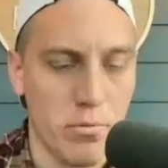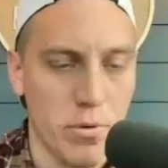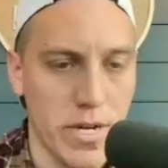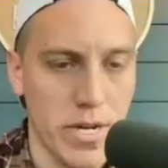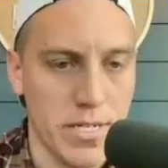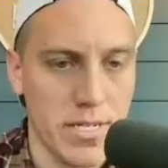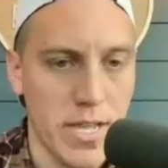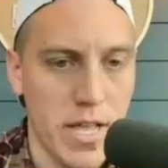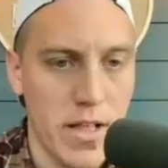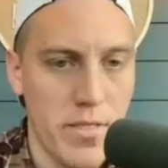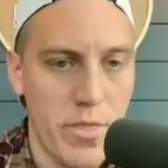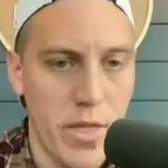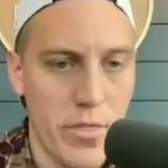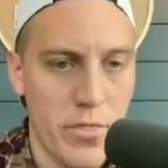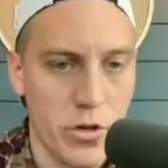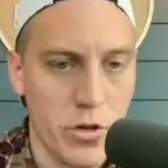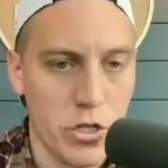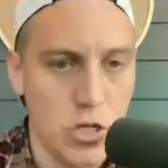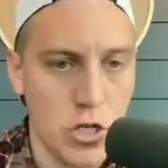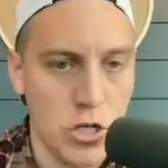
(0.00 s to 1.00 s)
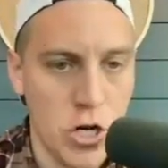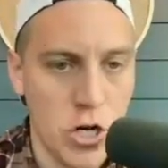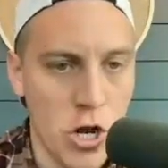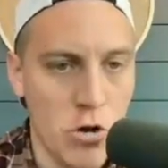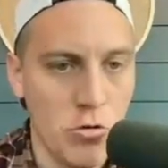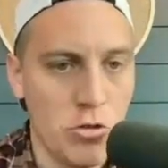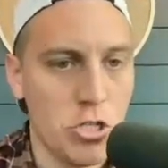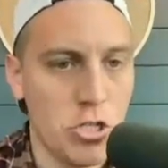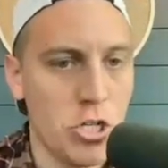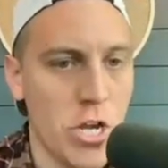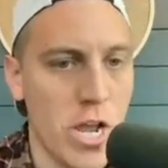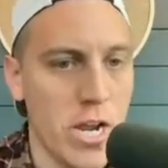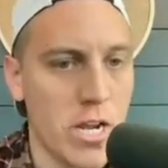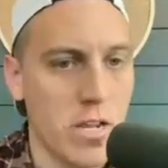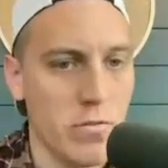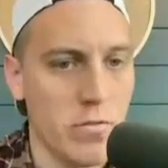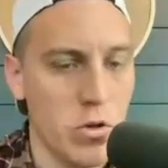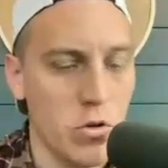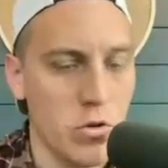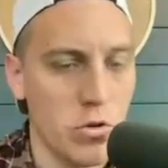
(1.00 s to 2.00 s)
Reese, that there's no
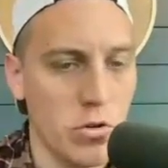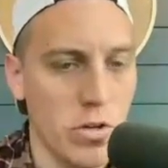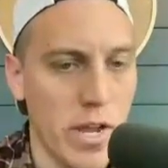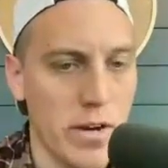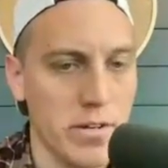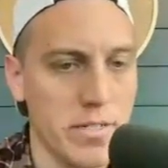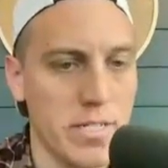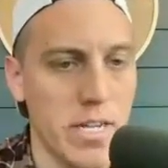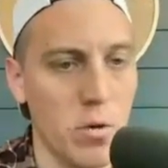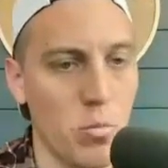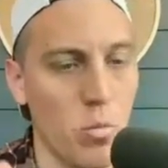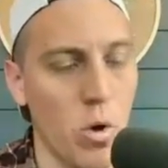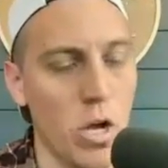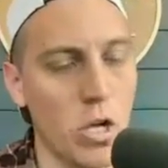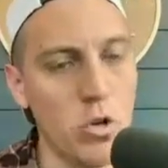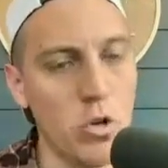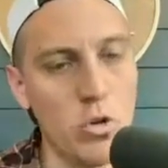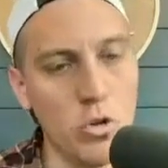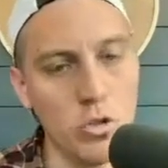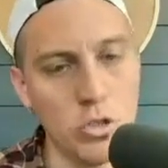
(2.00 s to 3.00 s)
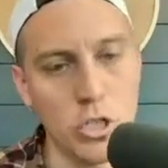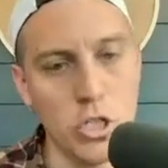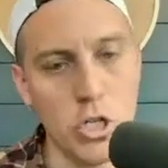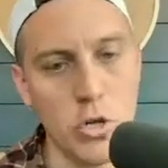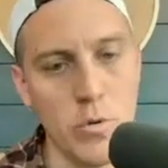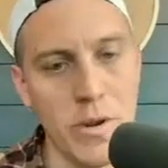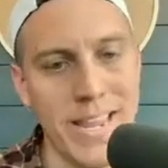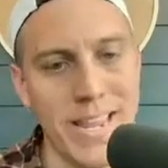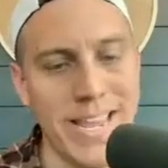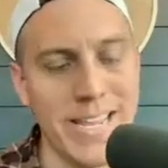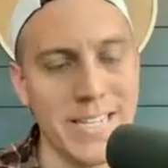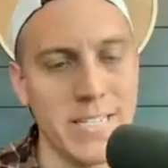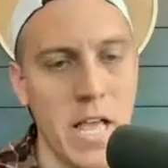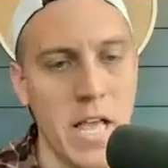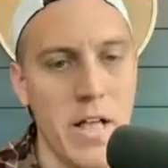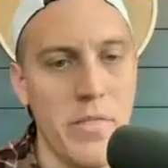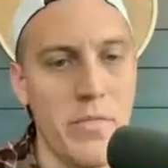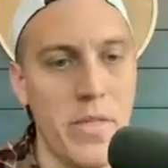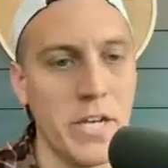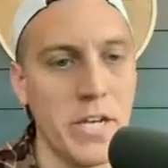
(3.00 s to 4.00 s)
check of Google Guaranteed, what Google's doing is
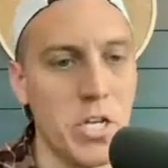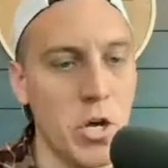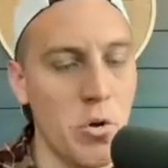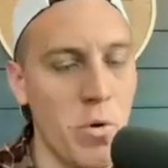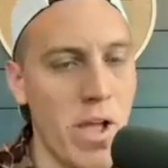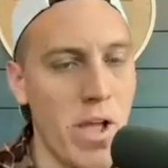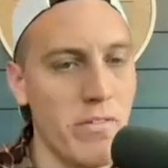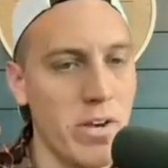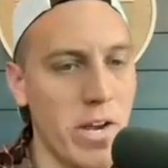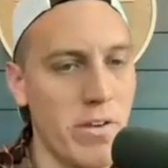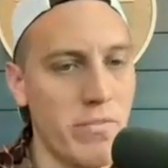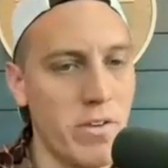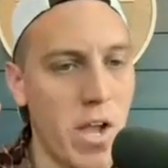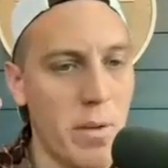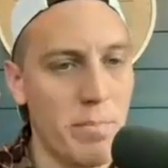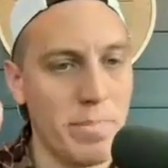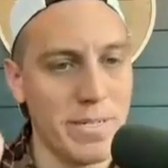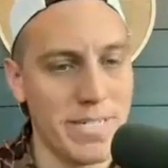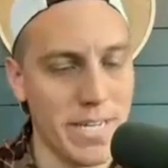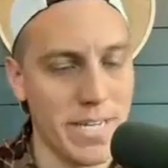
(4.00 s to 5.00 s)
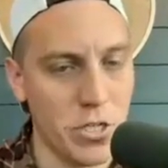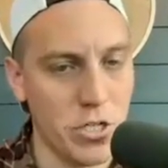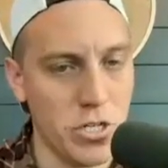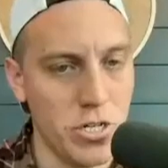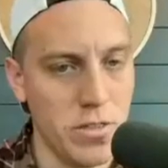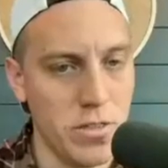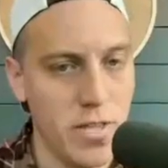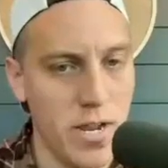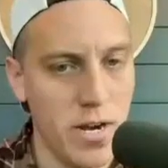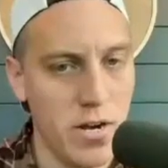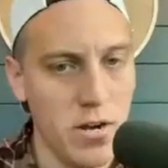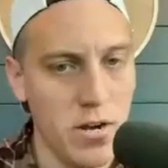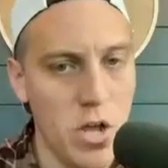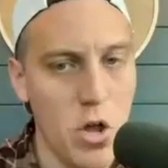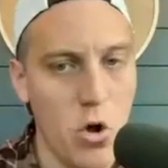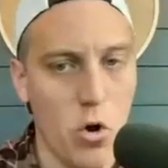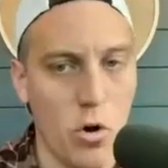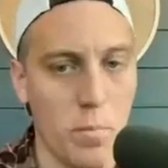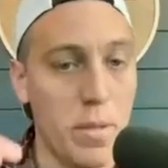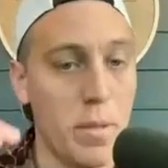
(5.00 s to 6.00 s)
they don't have enough competition in there
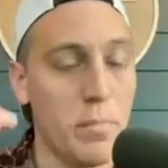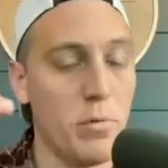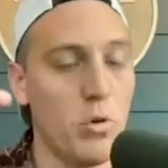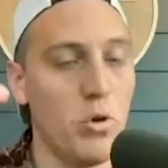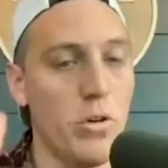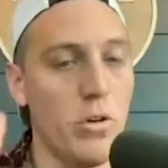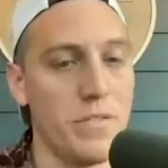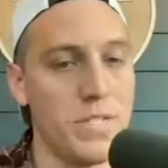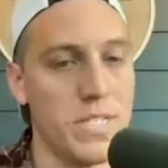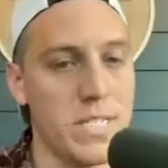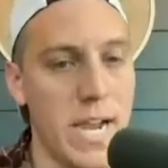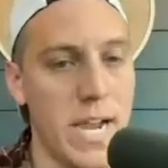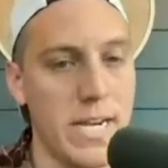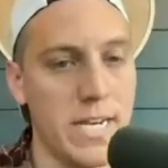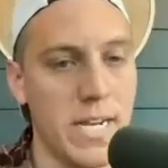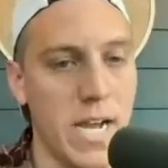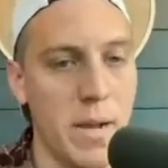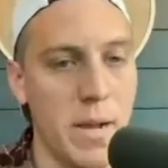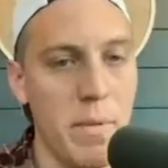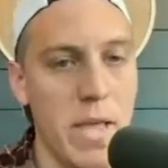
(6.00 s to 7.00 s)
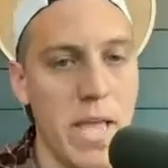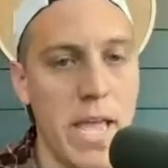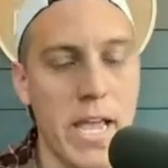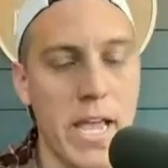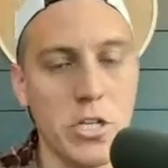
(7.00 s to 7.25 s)
or people who have signed up.